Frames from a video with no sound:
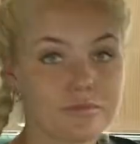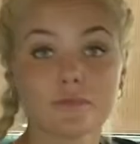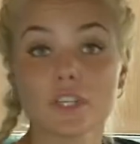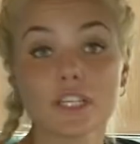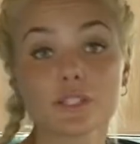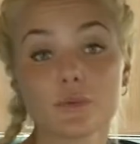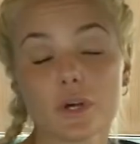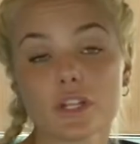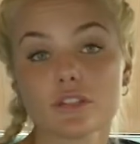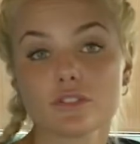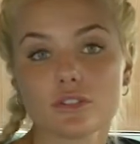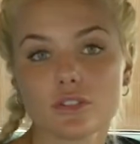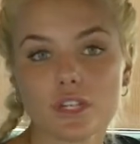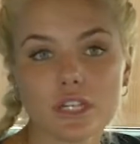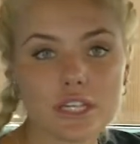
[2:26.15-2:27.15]
As well as
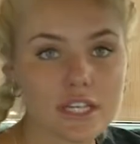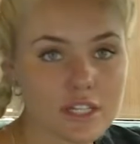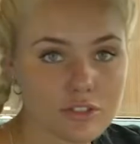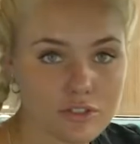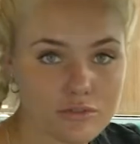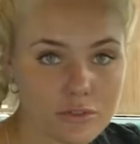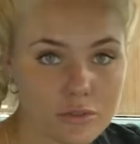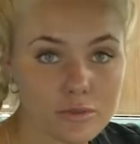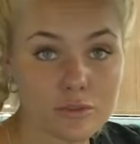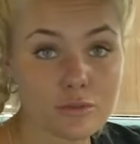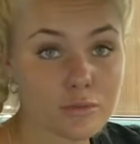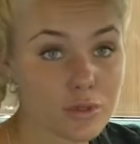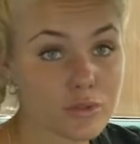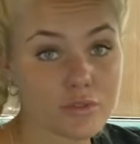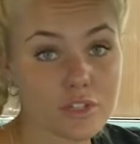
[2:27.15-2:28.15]
you can connect your phone to
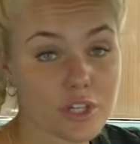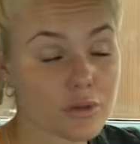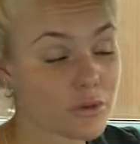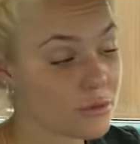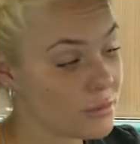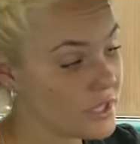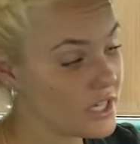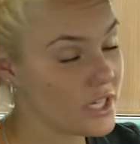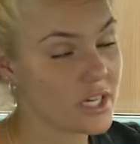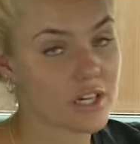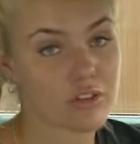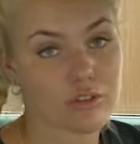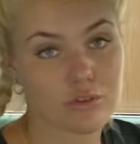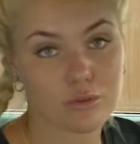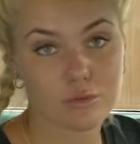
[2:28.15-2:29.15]
music or
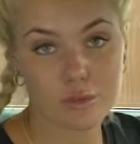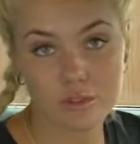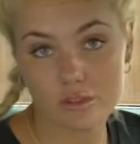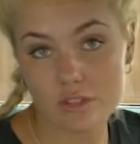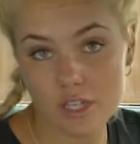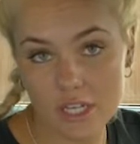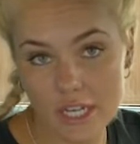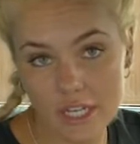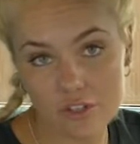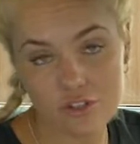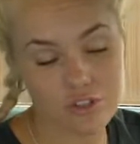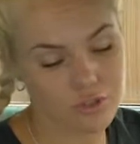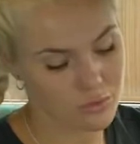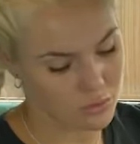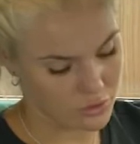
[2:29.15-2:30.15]
media through a Bluetooth
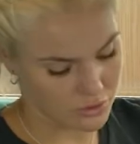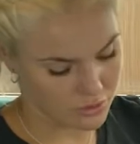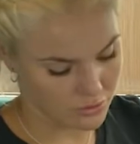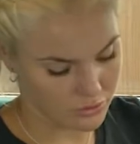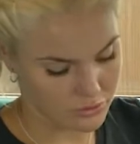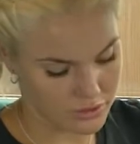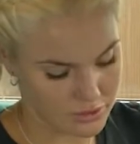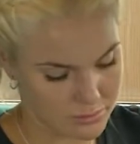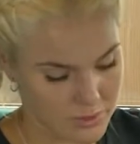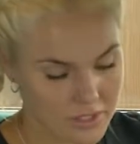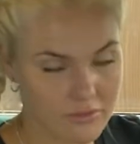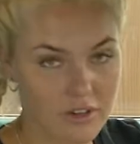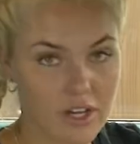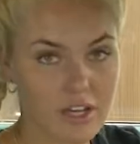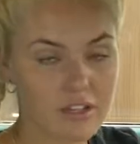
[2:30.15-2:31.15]
connection or through USB
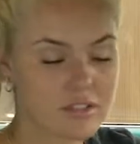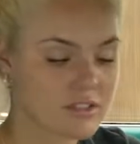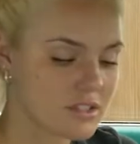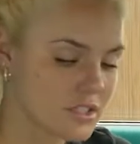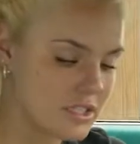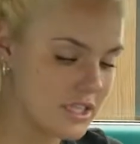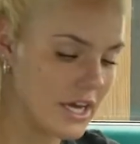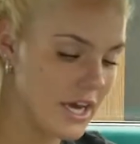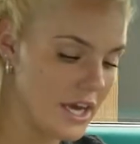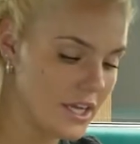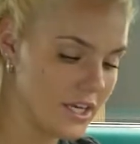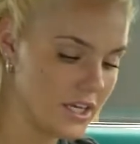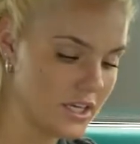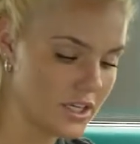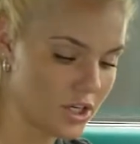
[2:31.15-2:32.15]
device
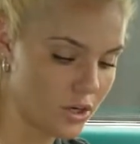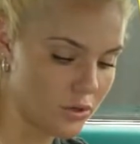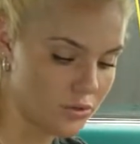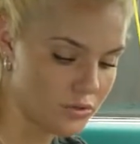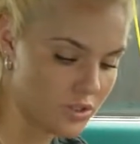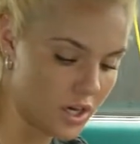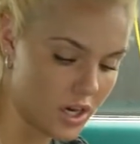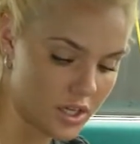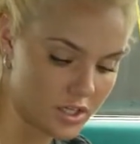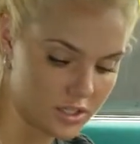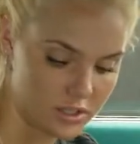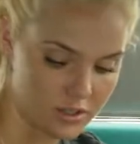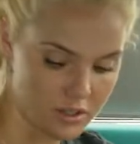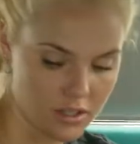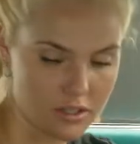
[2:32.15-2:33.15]
that goes
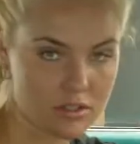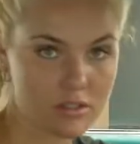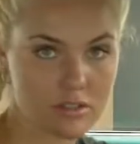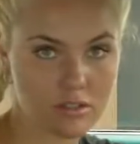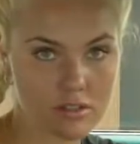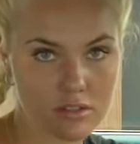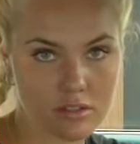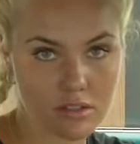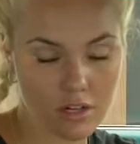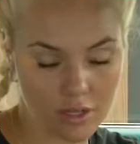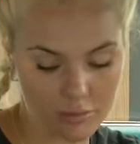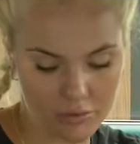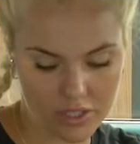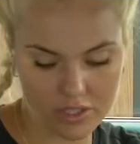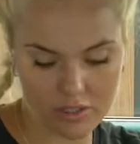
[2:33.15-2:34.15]
under this
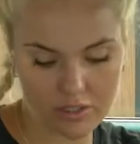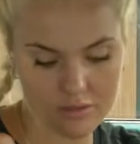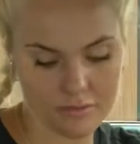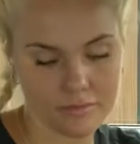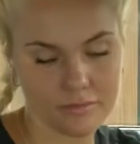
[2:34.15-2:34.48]
armrest.